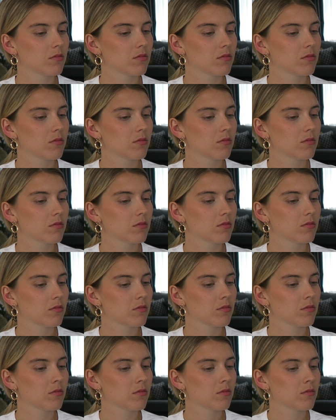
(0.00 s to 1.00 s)

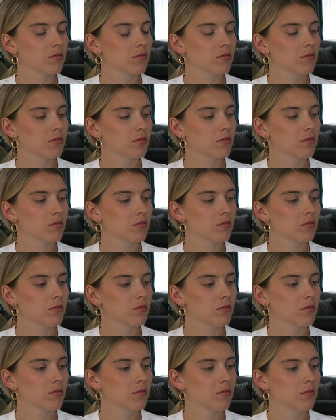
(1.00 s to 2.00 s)

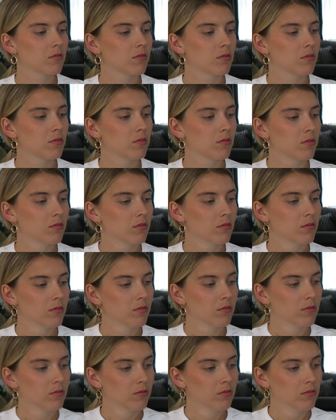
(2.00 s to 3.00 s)

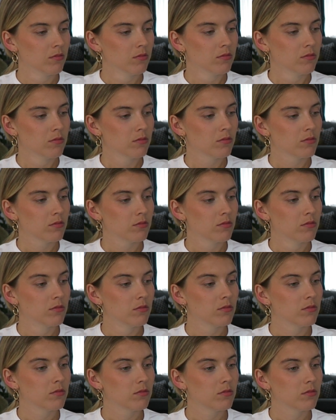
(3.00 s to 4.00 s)

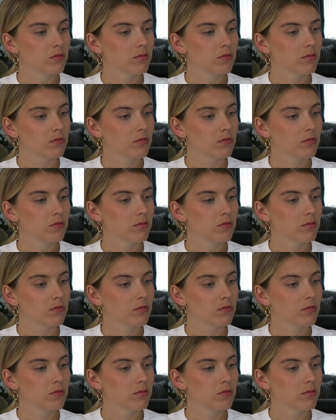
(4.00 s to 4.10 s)
The person shown says nothing.